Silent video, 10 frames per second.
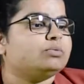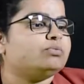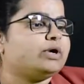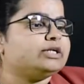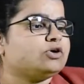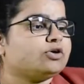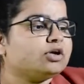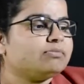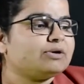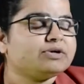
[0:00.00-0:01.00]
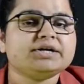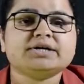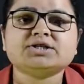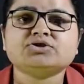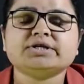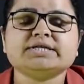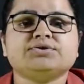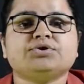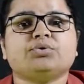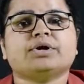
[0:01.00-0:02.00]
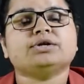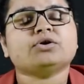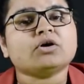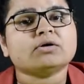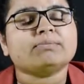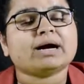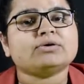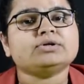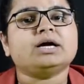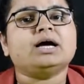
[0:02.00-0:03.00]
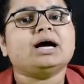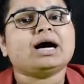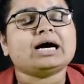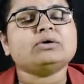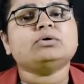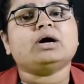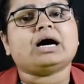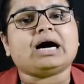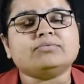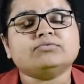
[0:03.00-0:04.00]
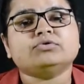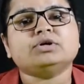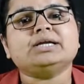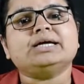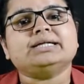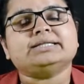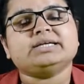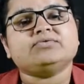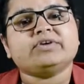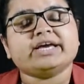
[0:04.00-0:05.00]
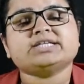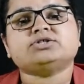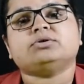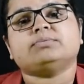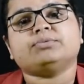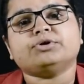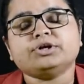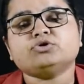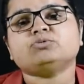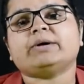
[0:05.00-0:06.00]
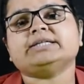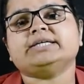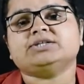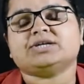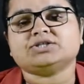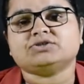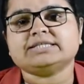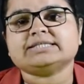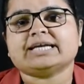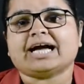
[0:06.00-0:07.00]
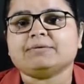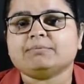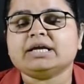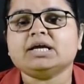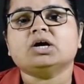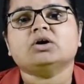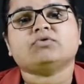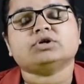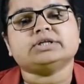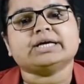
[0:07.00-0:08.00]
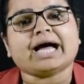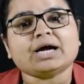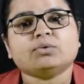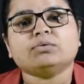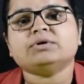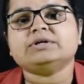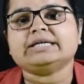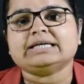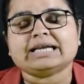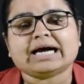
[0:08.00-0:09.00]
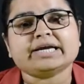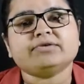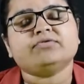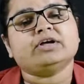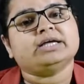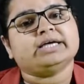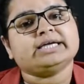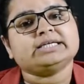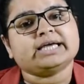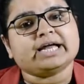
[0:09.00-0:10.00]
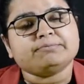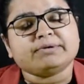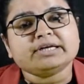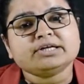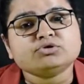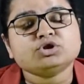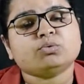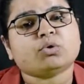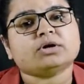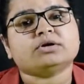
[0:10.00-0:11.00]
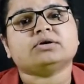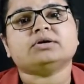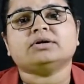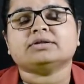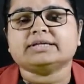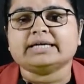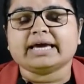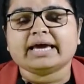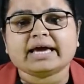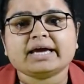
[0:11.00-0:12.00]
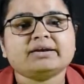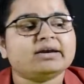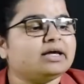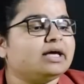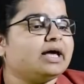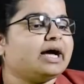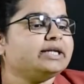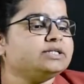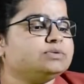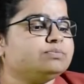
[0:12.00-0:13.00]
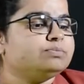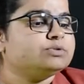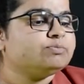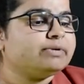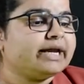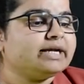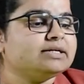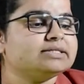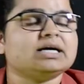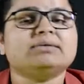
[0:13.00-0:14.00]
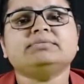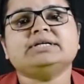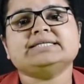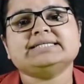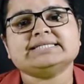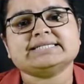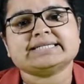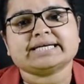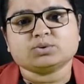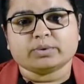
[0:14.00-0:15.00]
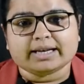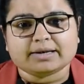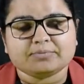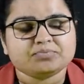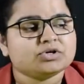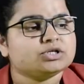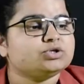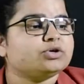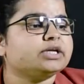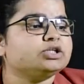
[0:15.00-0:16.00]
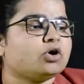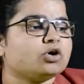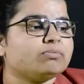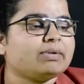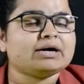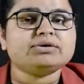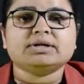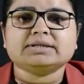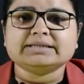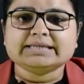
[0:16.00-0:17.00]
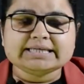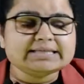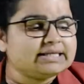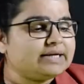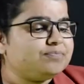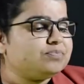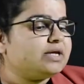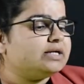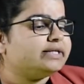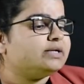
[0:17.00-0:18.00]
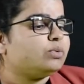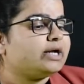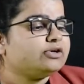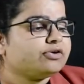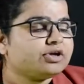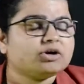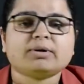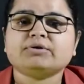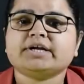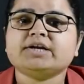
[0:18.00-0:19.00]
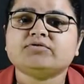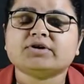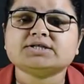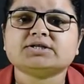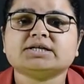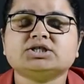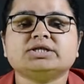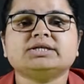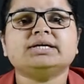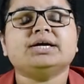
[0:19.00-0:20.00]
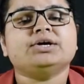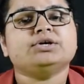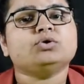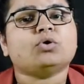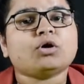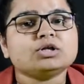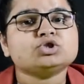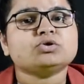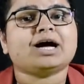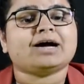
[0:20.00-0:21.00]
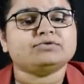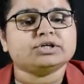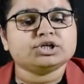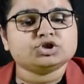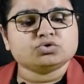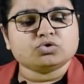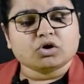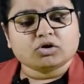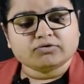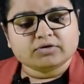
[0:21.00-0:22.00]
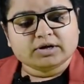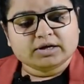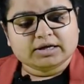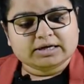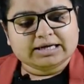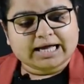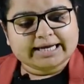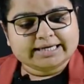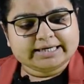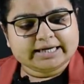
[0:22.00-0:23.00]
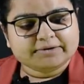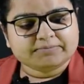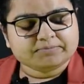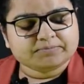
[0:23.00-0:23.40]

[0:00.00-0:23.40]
While talking about industries, you can talk about how harmful the waste produced by the industries can be for the aquamarine life. It can pollute water, the air, and spread some diseases as well. You can talk about these. Then while talking about infrastructure, you also have the issue of lighting,